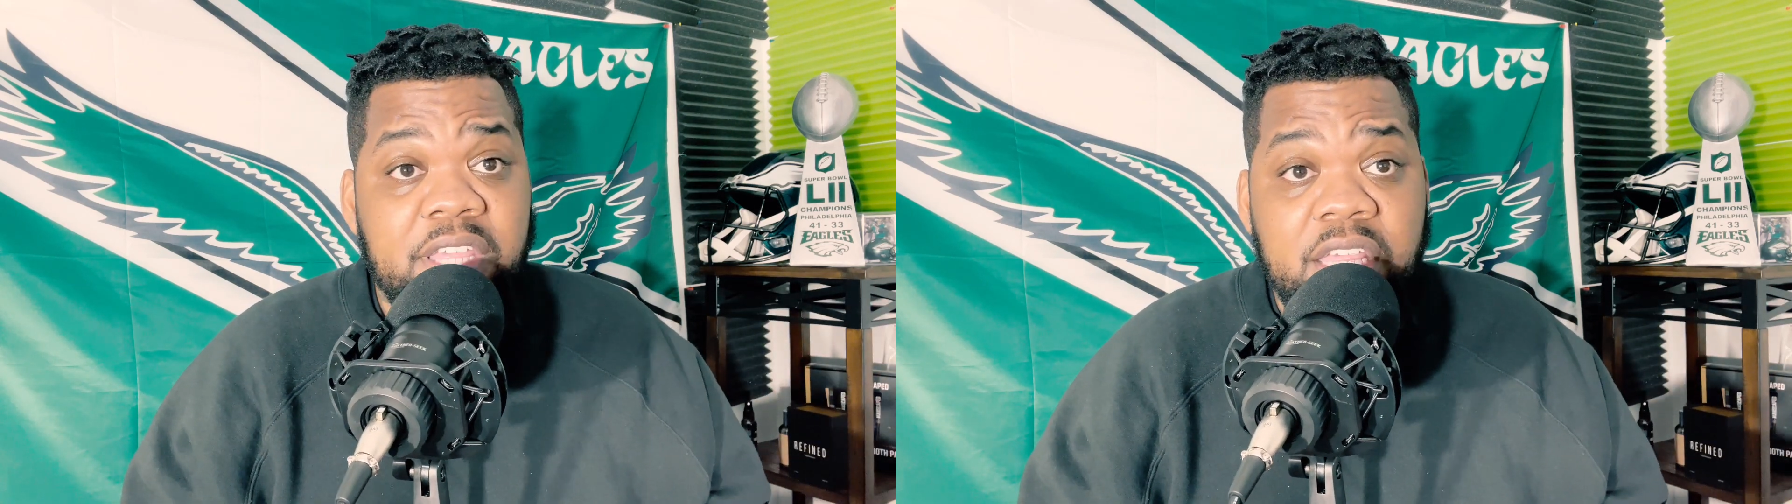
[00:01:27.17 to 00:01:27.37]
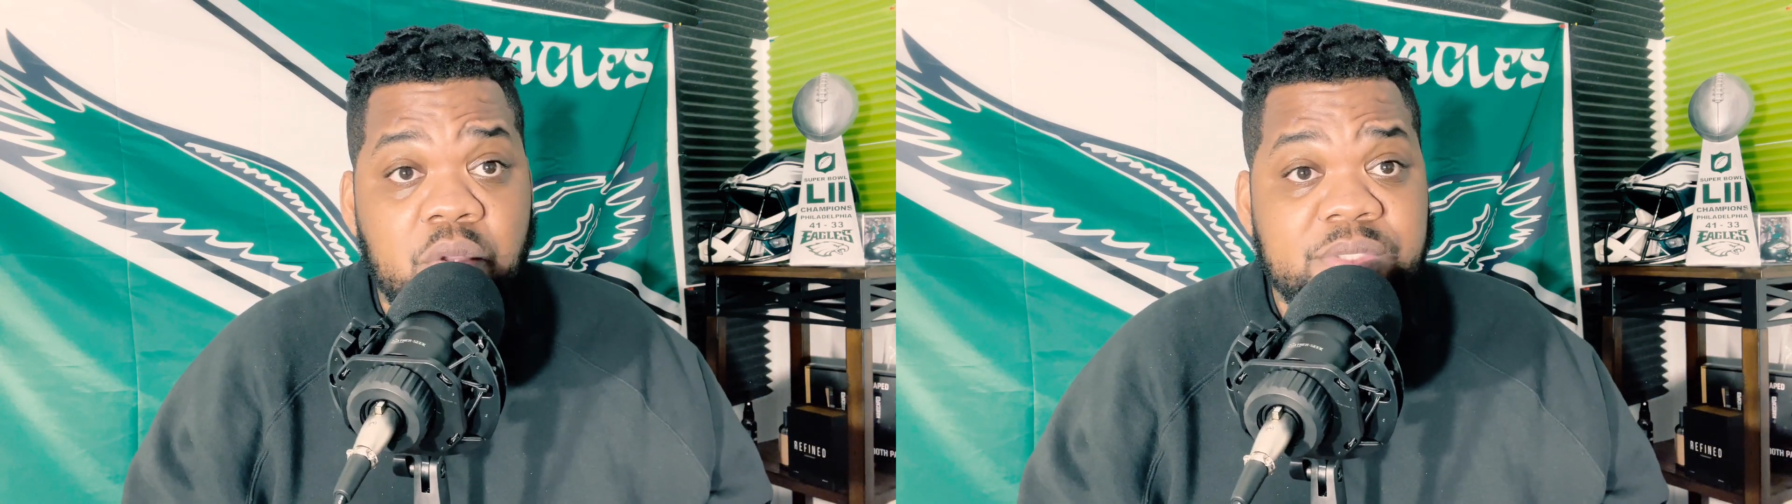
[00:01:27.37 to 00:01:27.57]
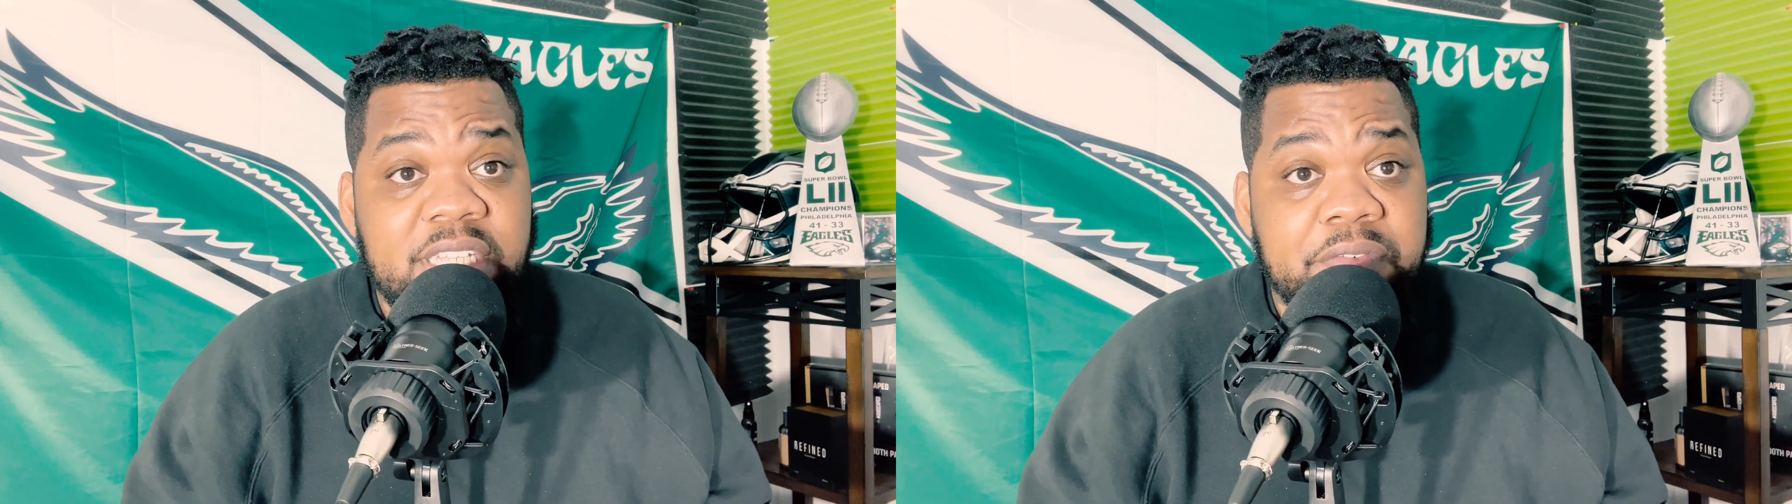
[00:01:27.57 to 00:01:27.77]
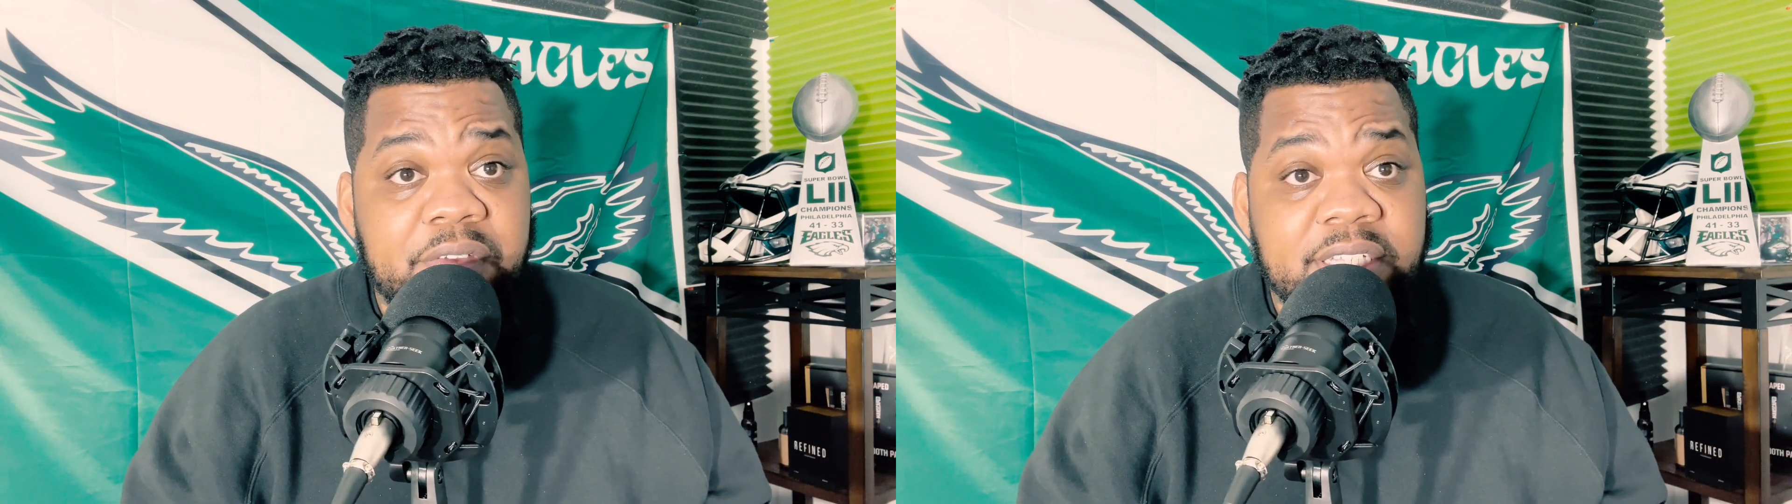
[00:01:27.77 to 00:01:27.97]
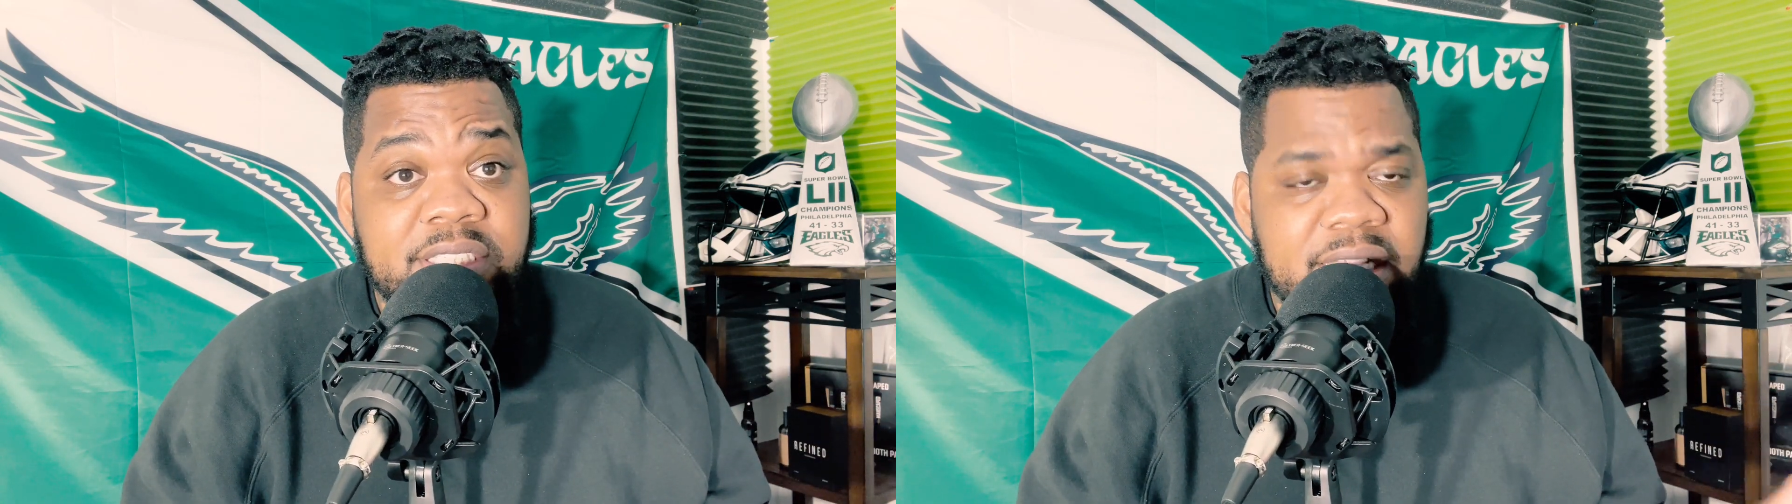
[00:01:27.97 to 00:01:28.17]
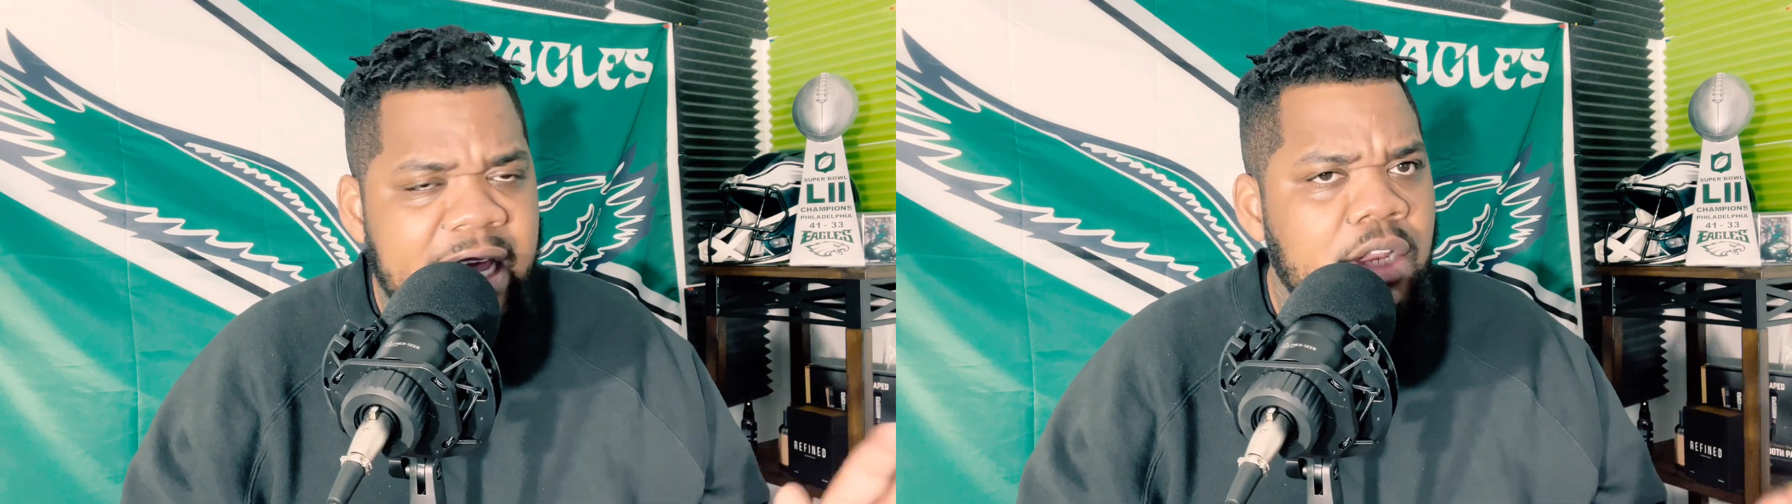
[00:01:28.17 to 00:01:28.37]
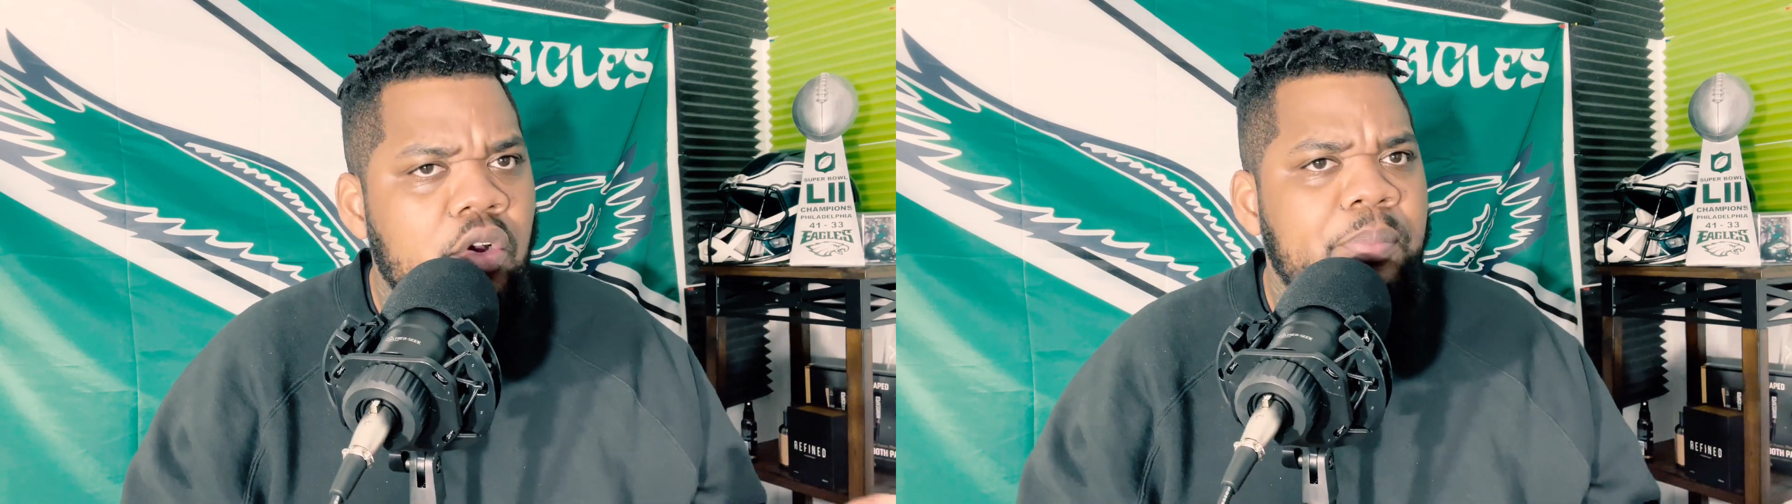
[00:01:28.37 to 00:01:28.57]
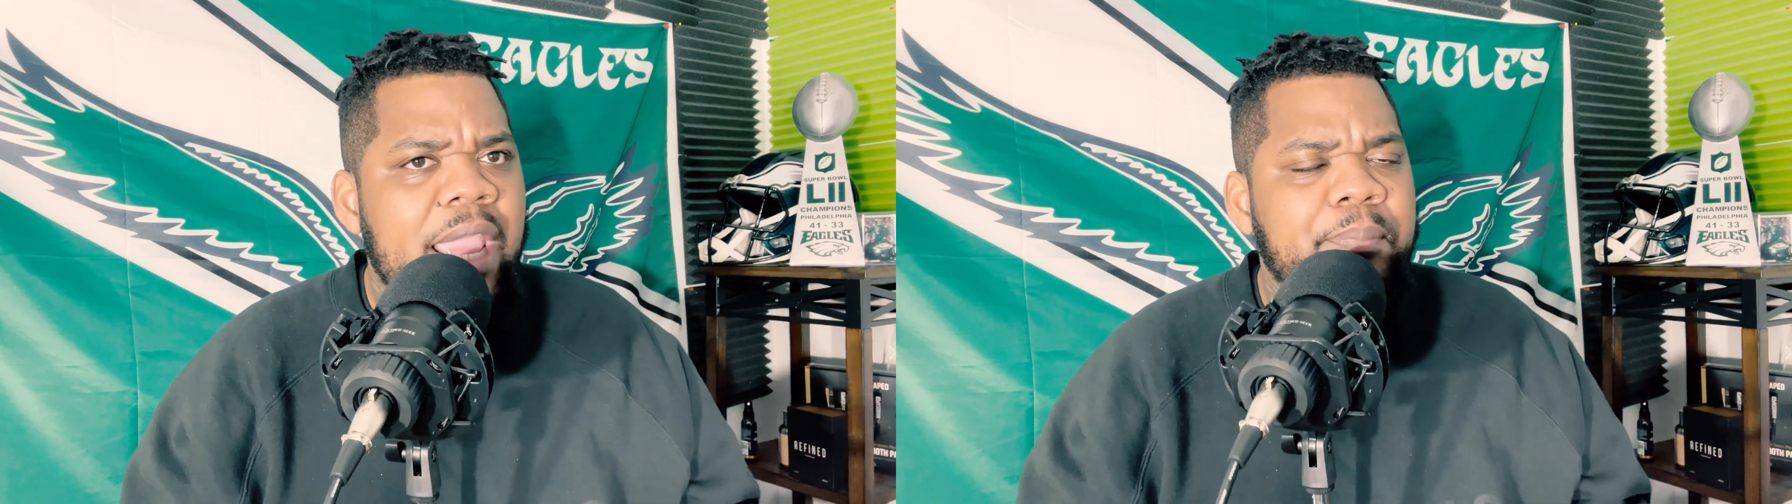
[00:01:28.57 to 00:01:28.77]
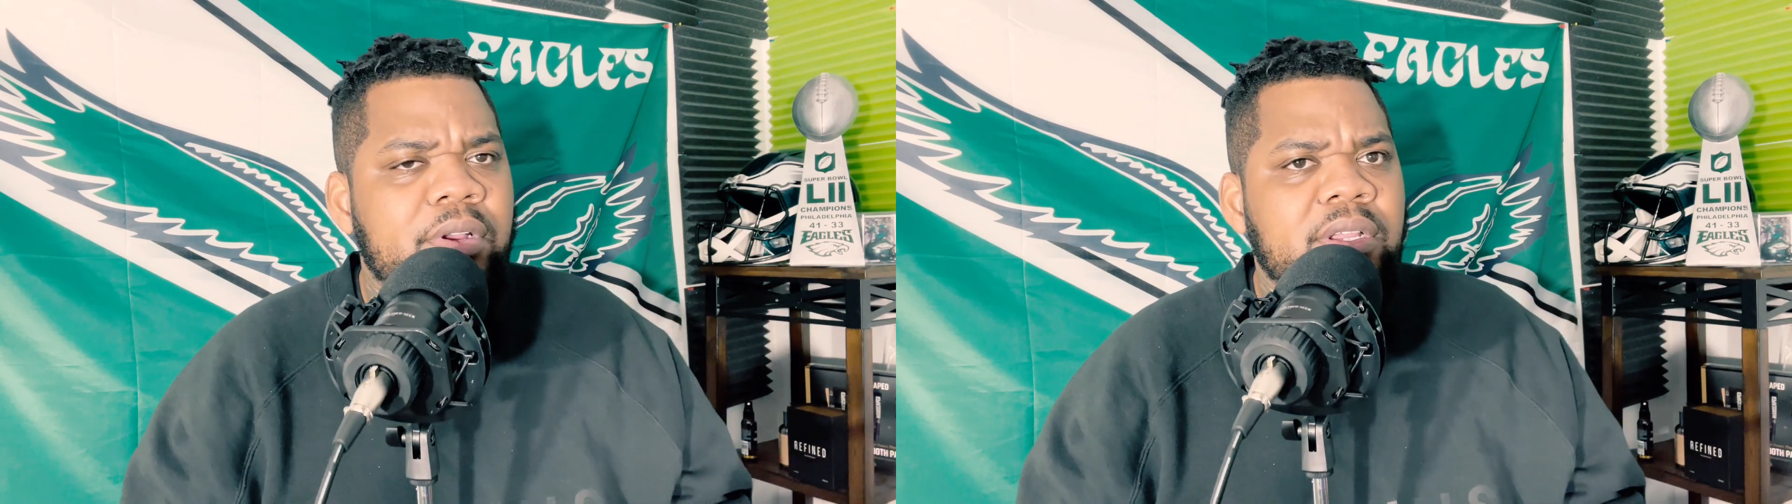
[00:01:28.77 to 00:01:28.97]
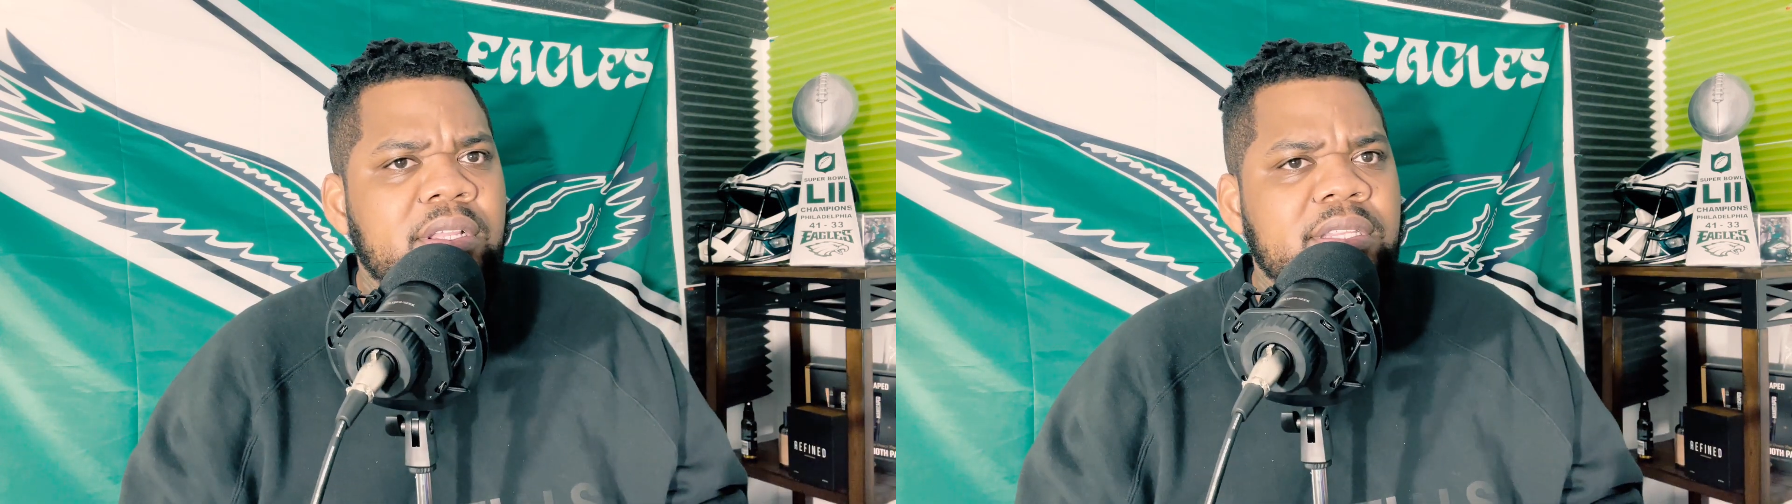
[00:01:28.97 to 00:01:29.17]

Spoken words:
Eagles defense, look at it on paper,